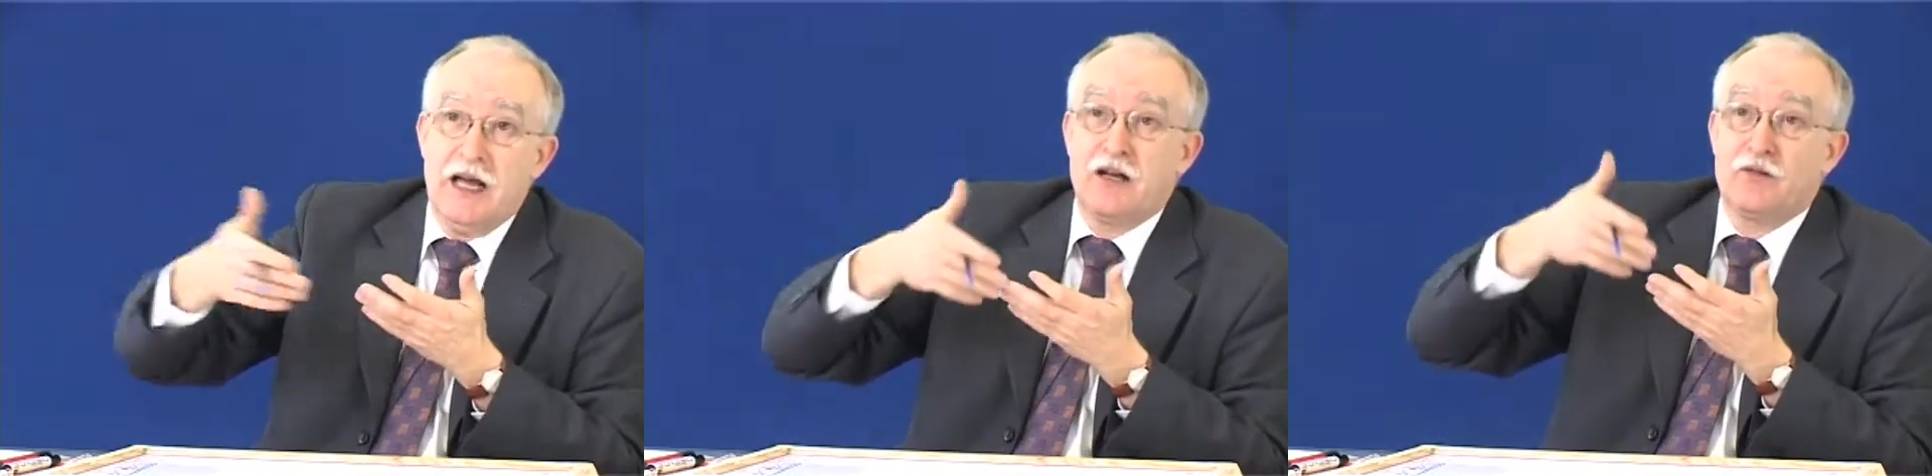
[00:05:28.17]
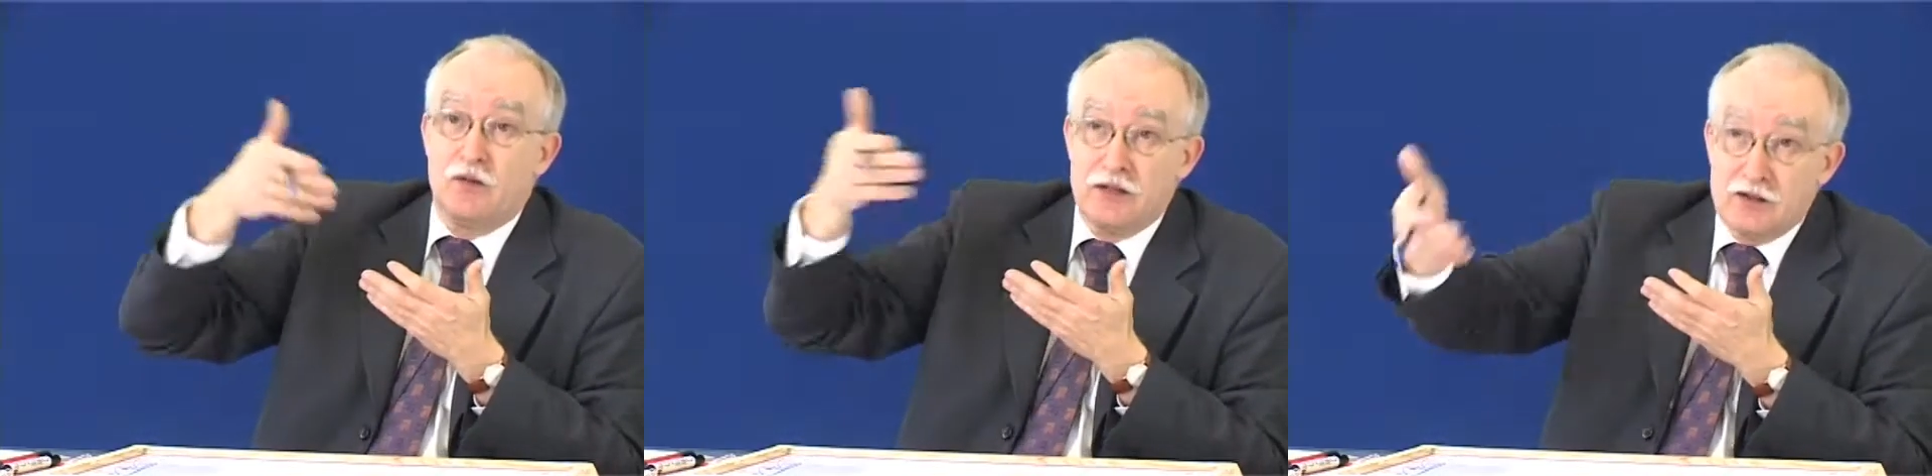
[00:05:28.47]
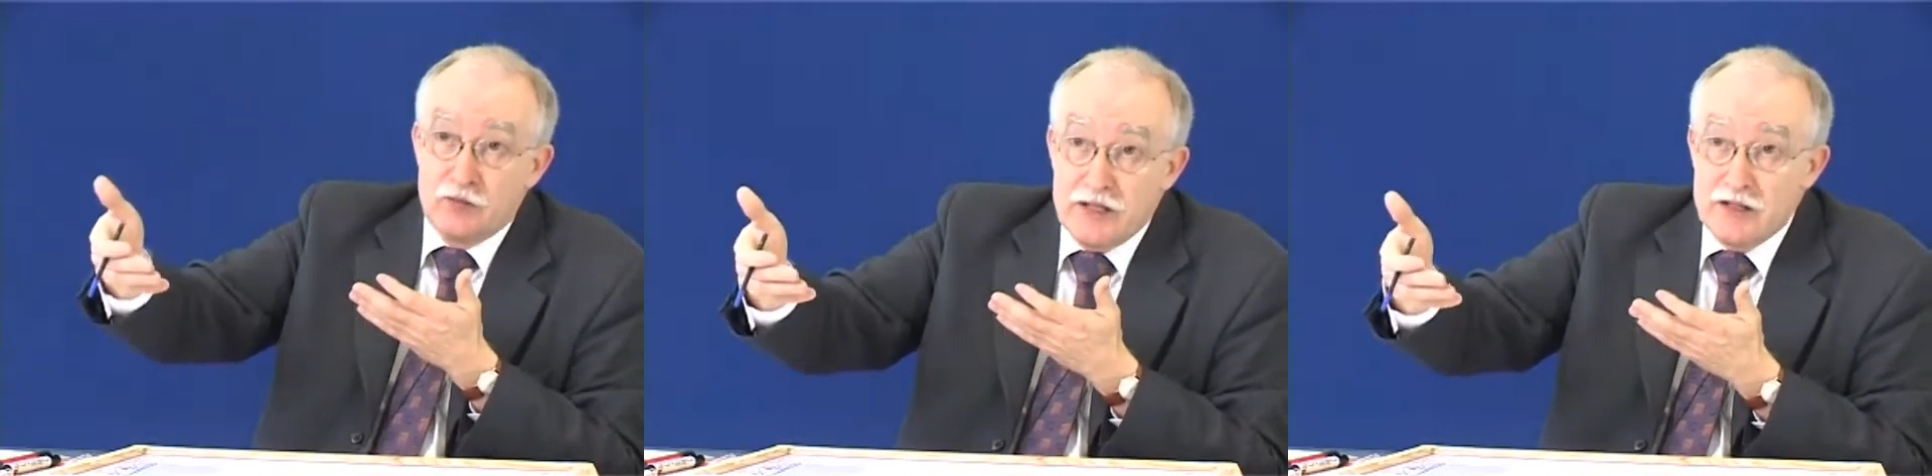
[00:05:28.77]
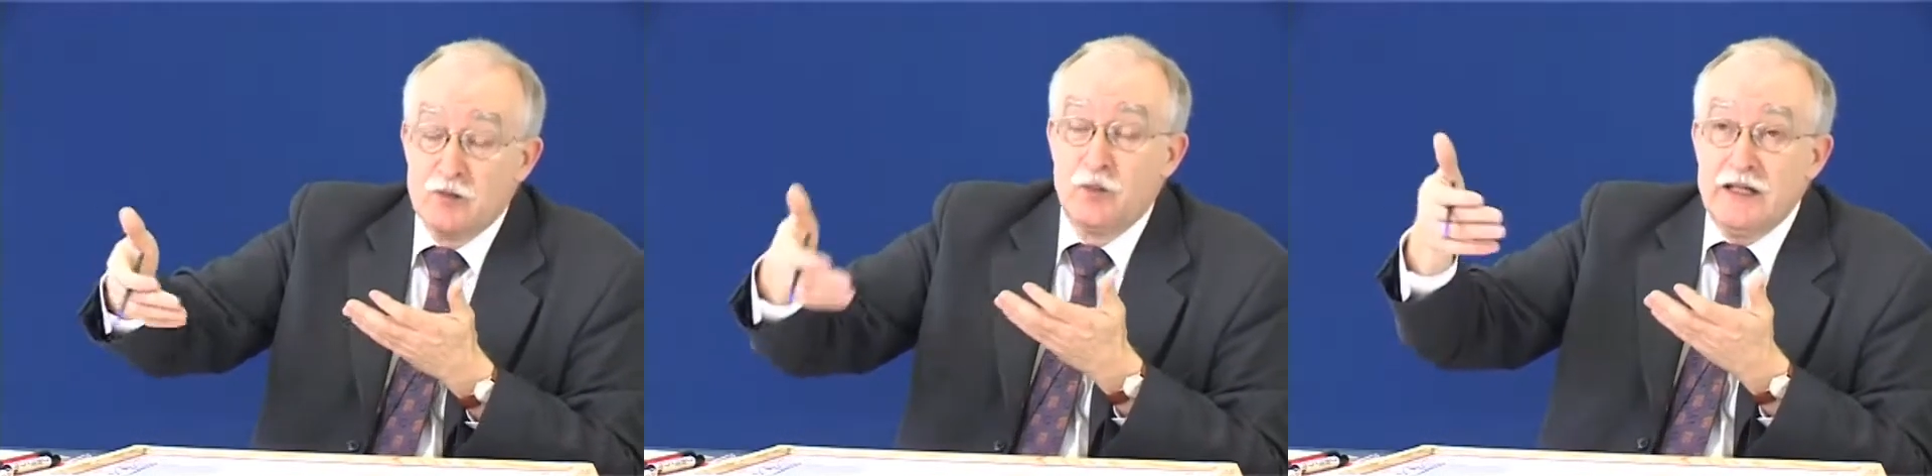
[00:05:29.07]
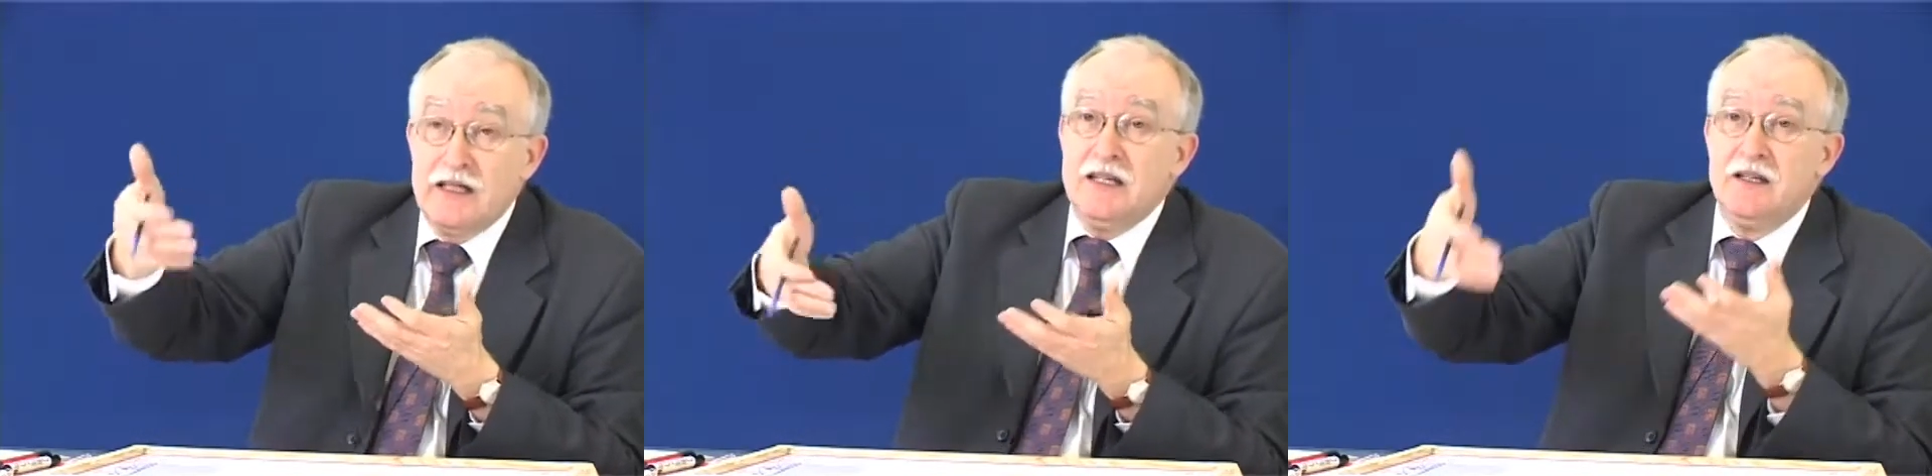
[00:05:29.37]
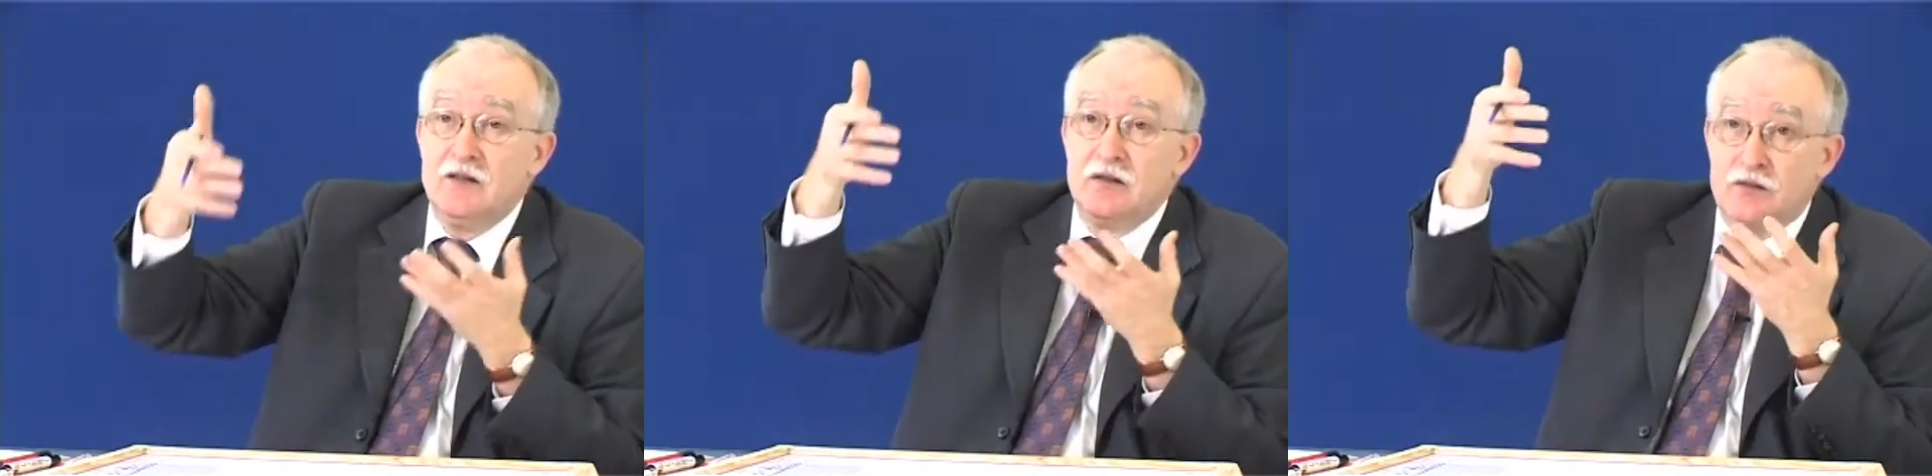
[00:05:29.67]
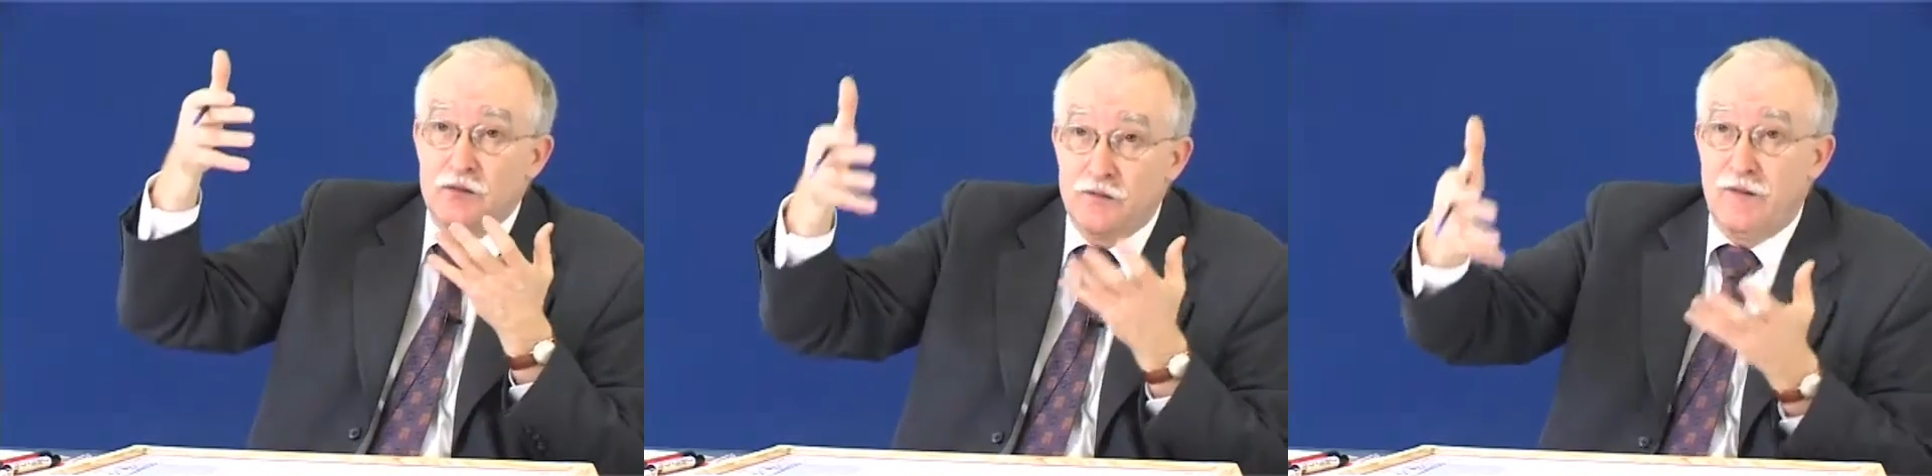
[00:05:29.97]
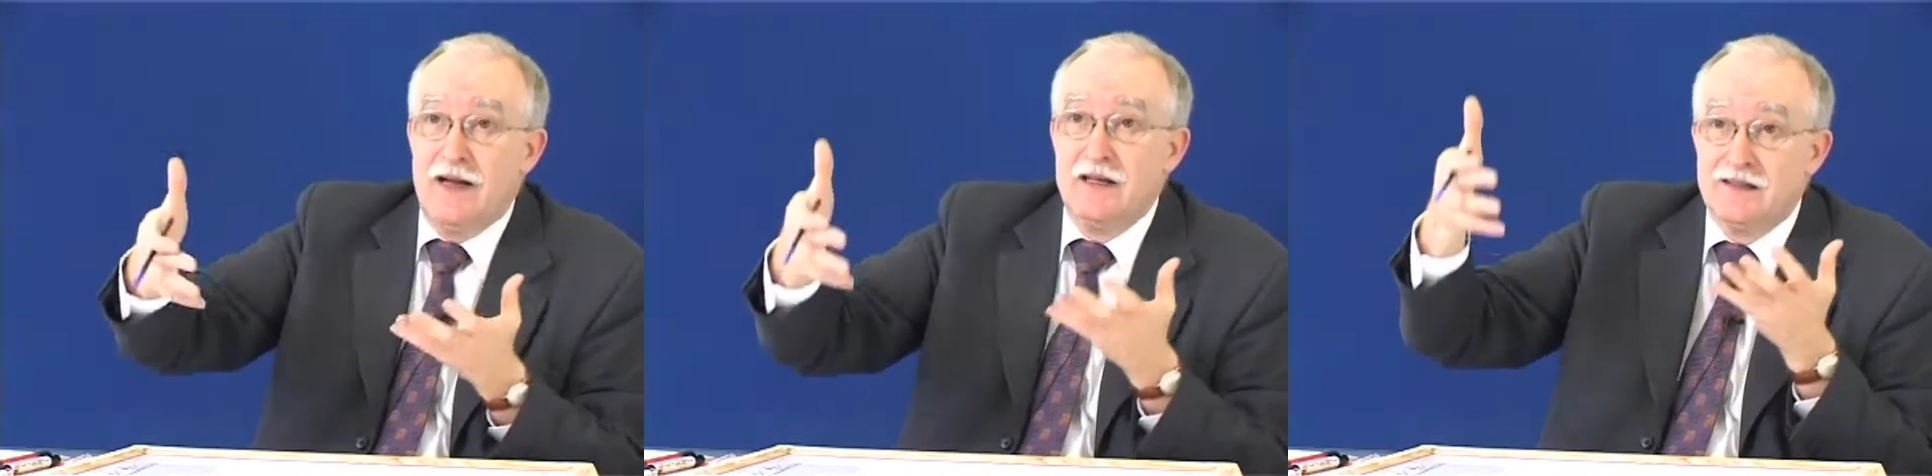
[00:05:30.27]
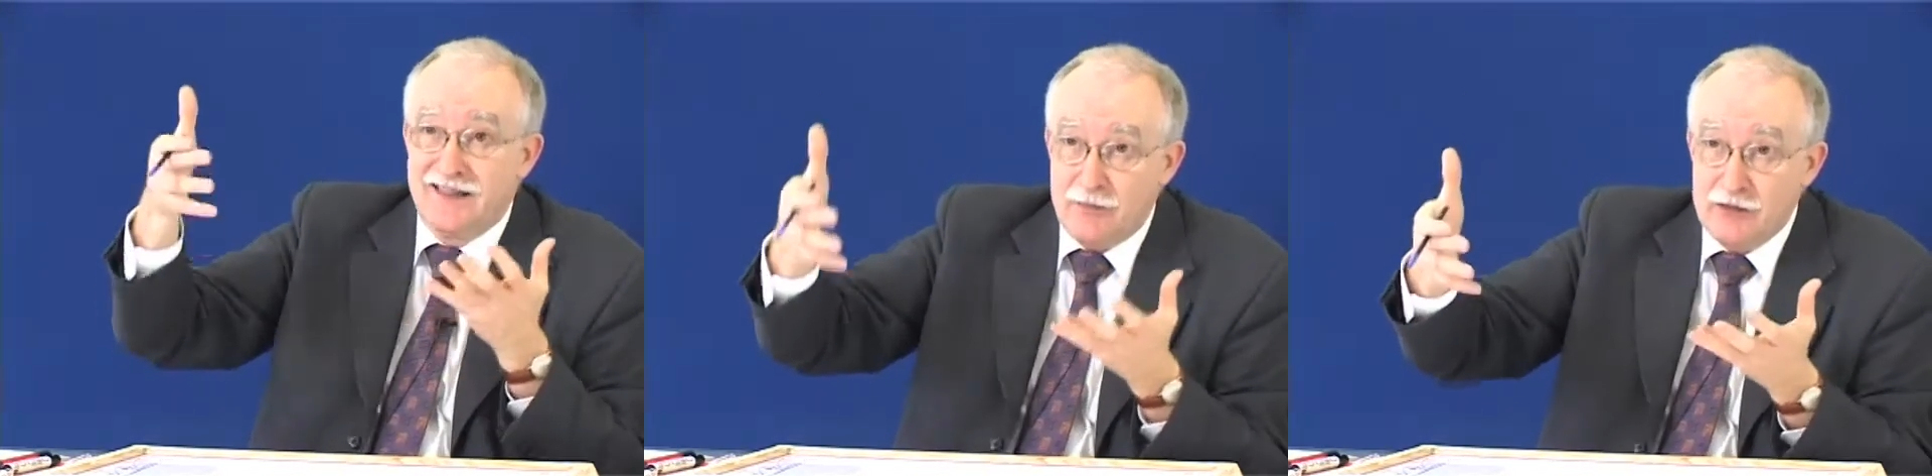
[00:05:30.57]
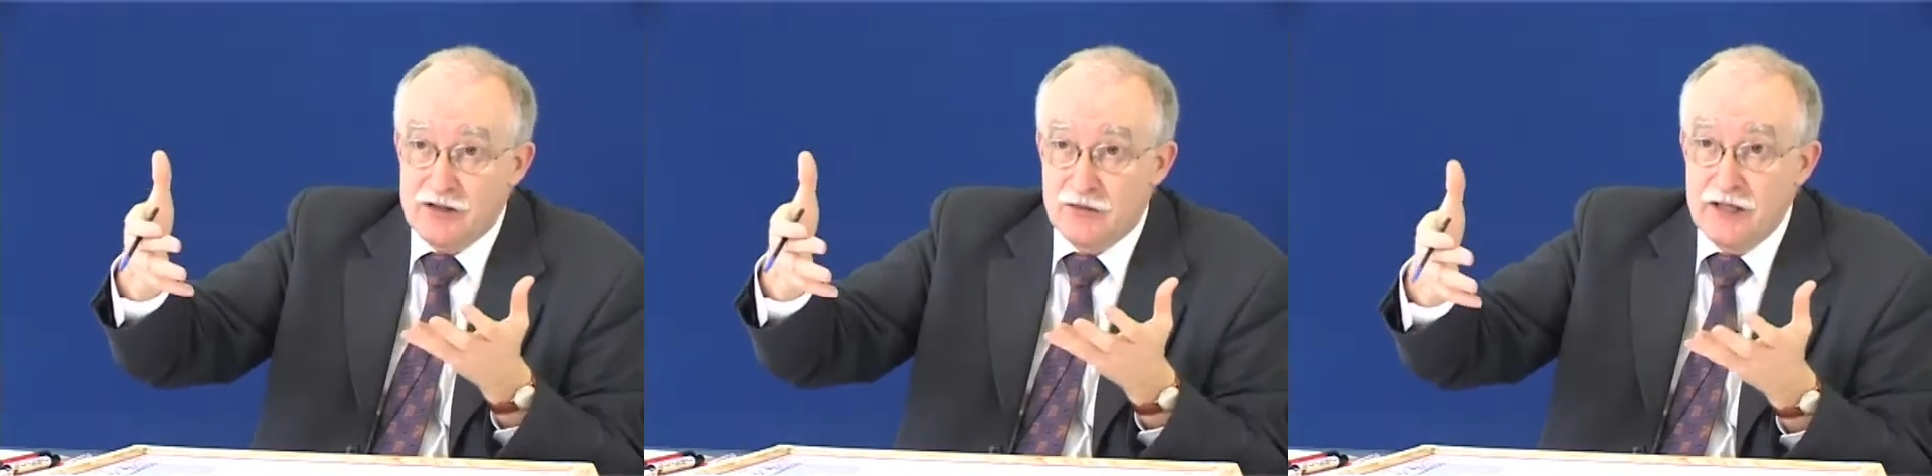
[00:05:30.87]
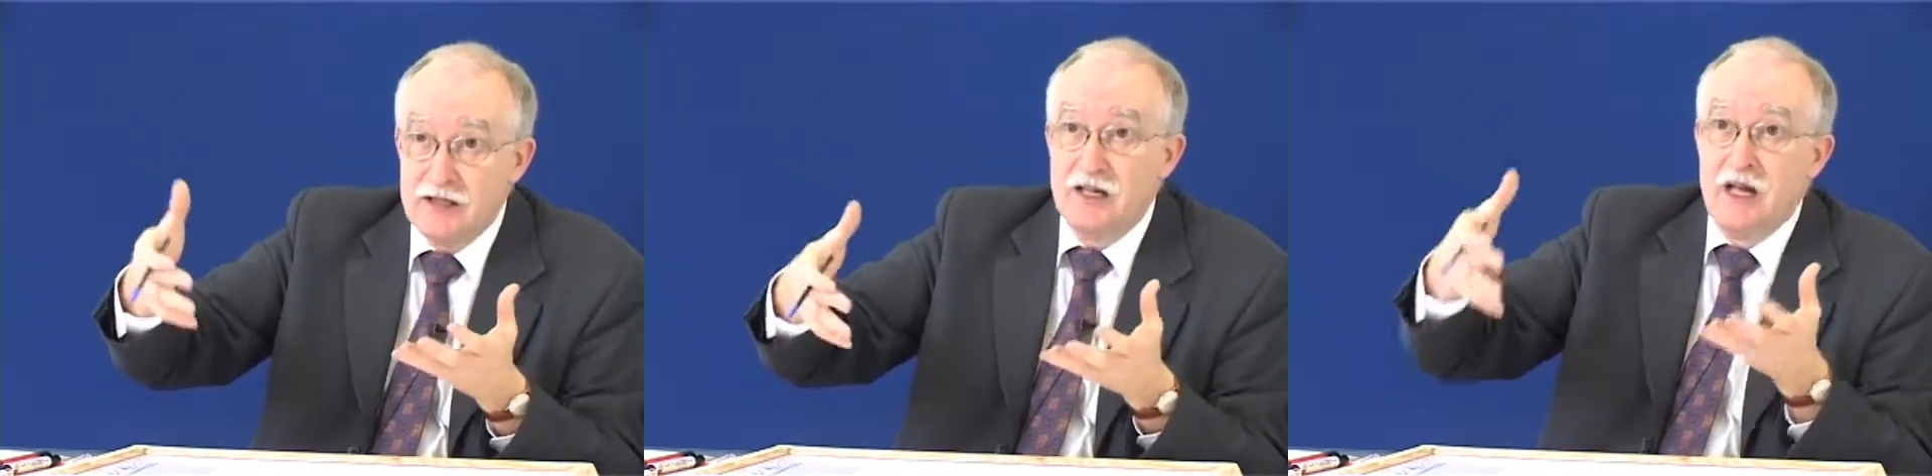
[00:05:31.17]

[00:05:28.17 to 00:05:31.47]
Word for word: And for that reason, we need to find chemistries